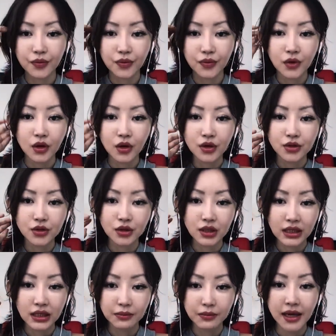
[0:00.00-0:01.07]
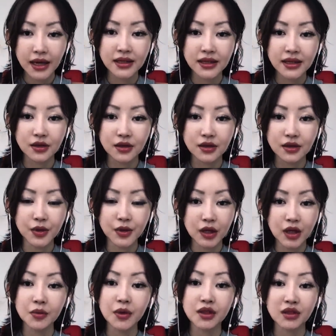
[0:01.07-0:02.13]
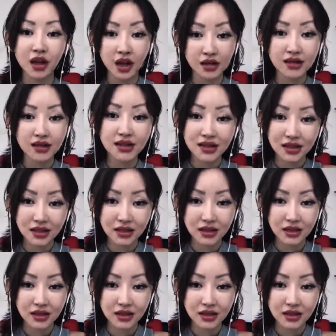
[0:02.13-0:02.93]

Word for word: So it makes the people become a dust,